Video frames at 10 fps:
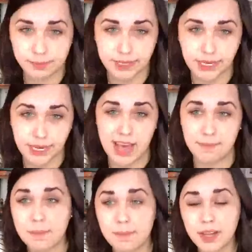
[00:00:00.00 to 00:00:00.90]
media,
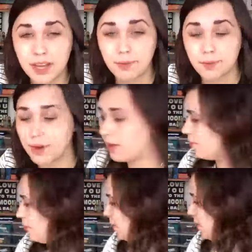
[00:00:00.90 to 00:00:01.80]
I'm going to play
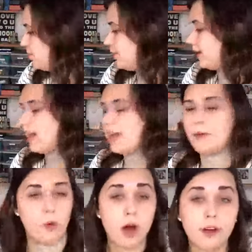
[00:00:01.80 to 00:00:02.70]
around with doing a
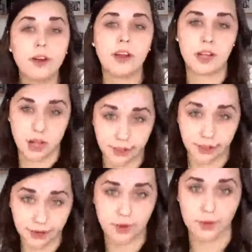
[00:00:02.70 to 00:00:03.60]

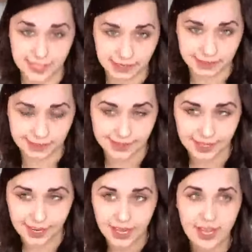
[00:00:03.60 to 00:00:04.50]
watercolor
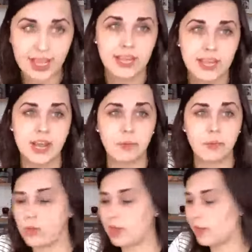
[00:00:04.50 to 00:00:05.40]
resist. Now,
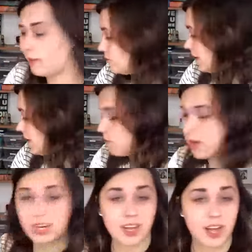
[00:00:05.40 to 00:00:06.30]
if you don't have
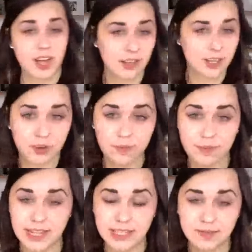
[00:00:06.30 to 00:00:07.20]
watercolors at
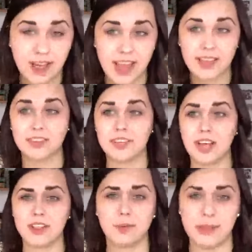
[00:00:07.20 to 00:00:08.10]
home, that's fine. There's
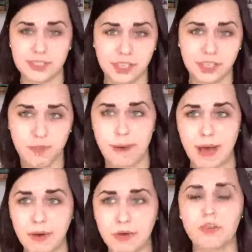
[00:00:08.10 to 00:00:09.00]
other ways to go
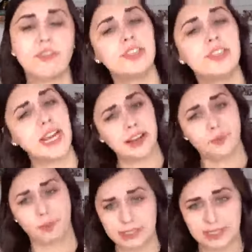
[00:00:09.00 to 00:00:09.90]
about
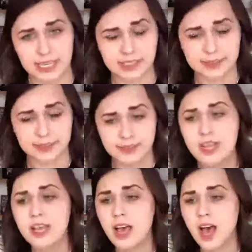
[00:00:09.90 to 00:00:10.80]
creating resists,
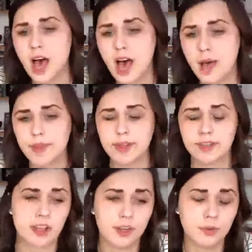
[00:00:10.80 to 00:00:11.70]
and
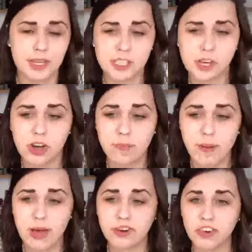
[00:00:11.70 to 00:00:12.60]
there's other ways to go
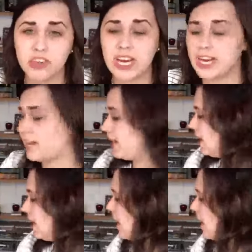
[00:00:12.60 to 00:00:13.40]
about creating,